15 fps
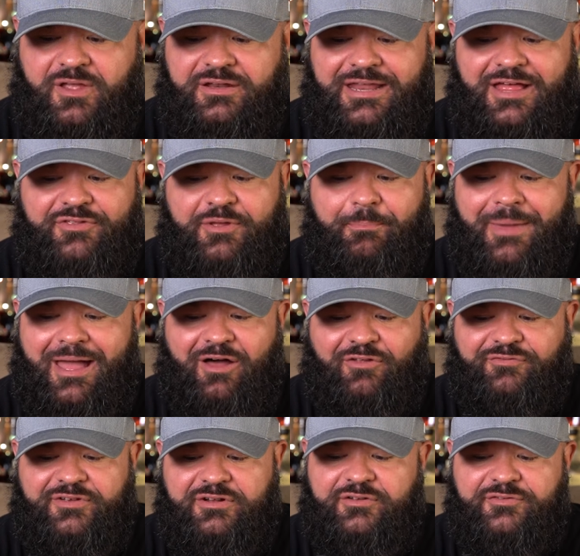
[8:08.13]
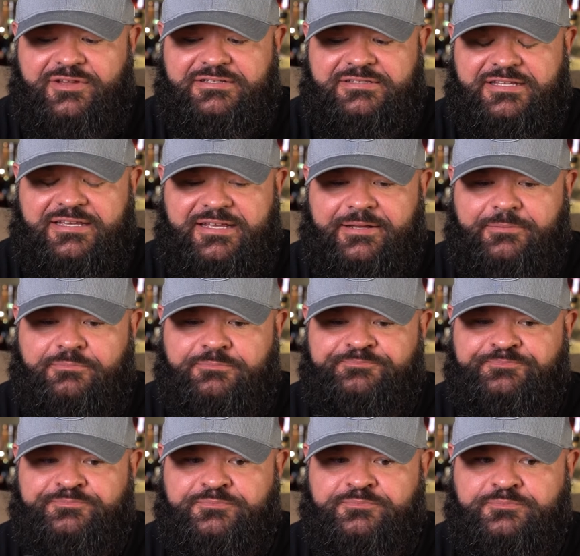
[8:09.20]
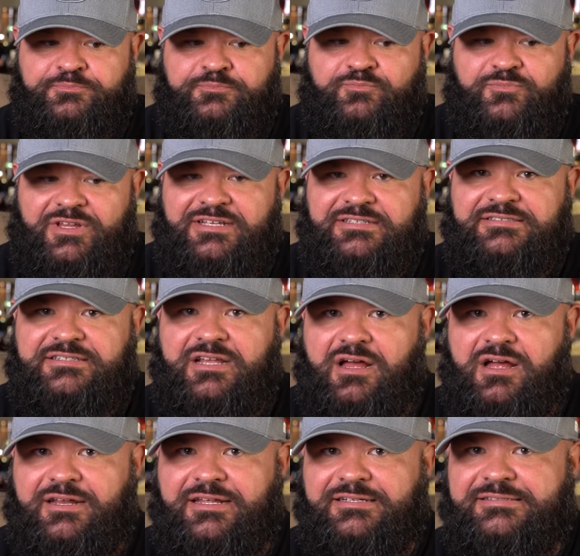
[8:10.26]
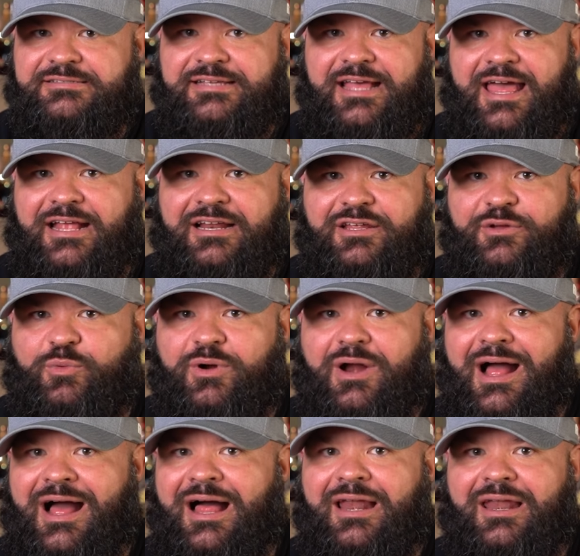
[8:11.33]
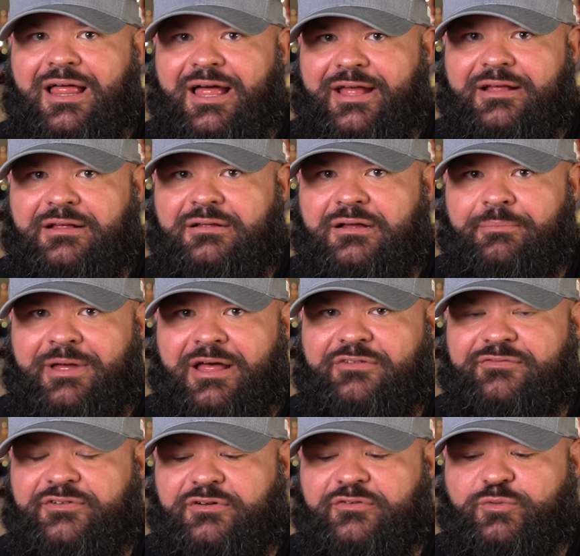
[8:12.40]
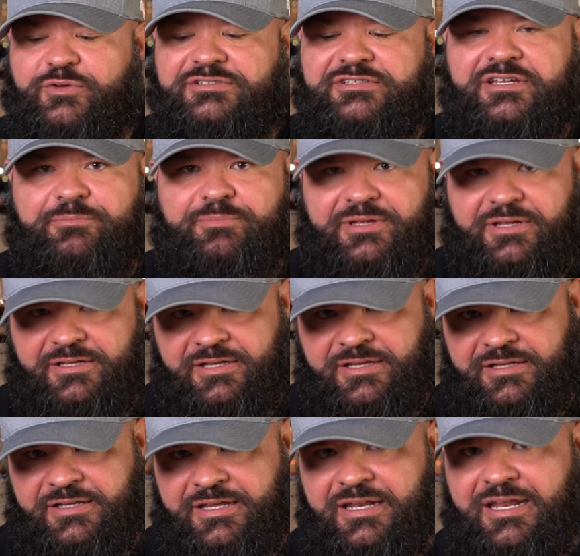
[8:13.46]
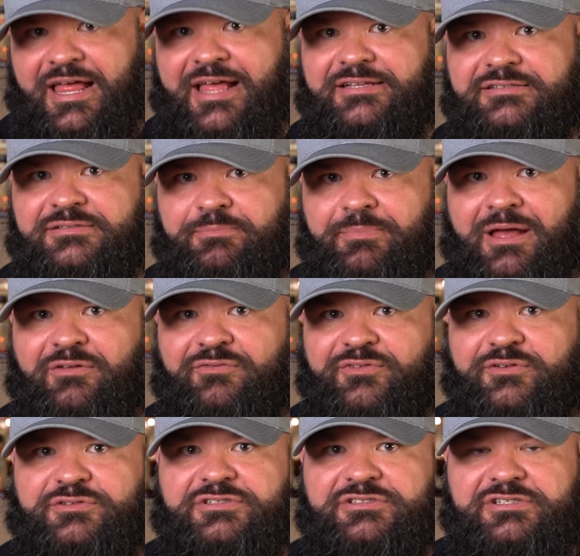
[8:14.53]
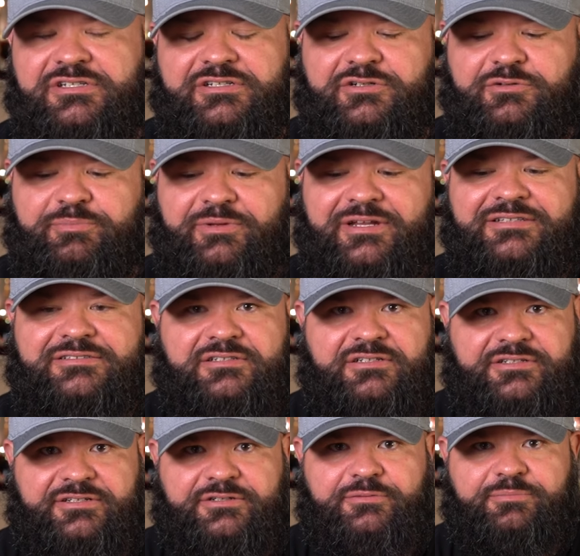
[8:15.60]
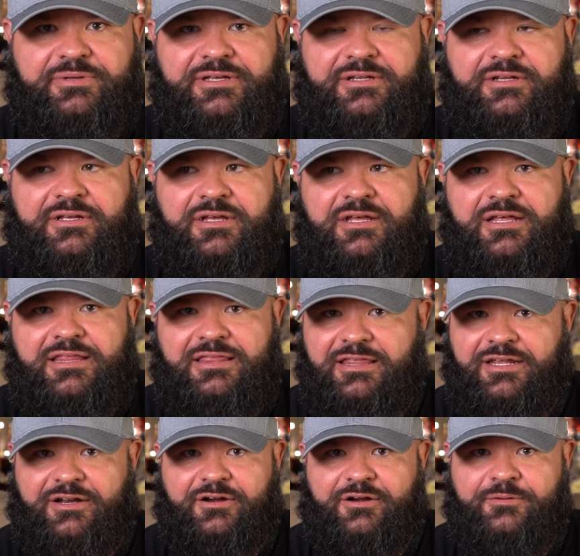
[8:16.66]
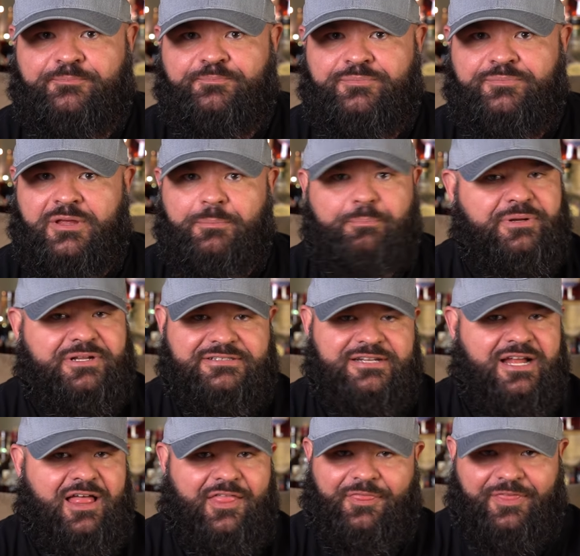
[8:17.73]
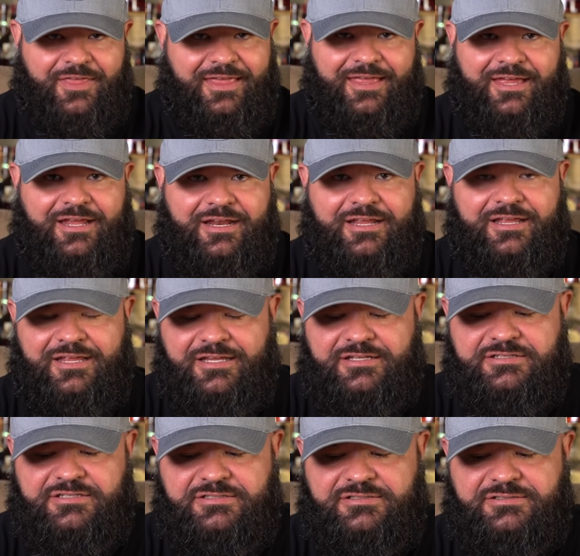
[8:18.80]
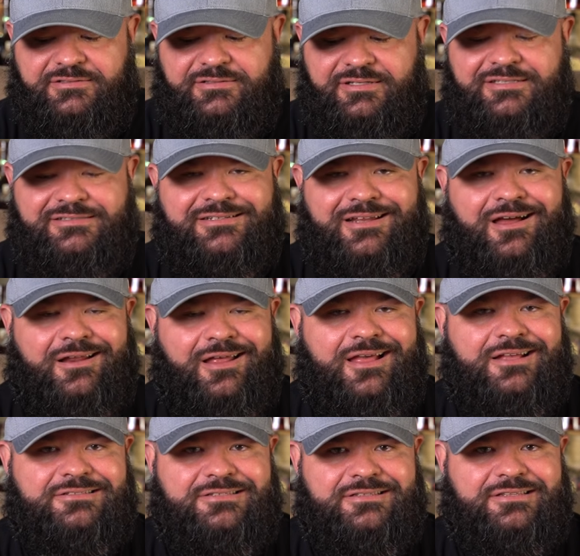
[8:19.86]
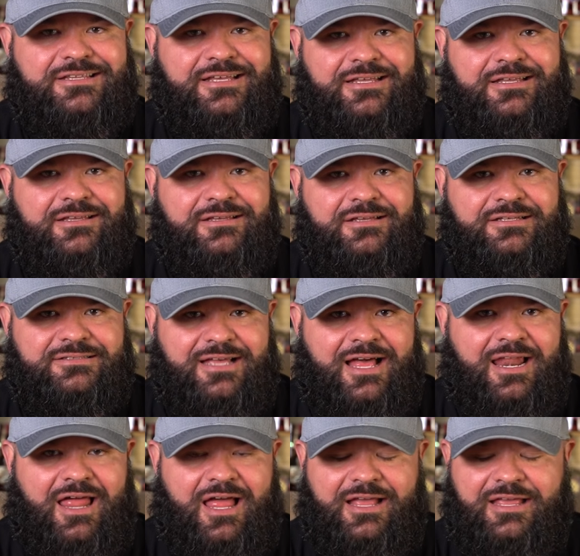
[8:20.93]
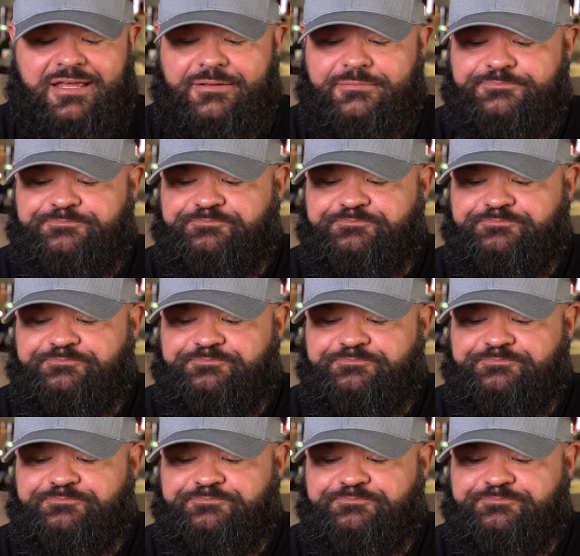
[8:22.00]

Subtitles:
Now the mouthfeel on this thing is not exactly where I like a mouthfeel of whiskey to be. It lacks mouthfeel just a little bit. It's a little bit thinner, but it's not thin. It's not as thick as I like it.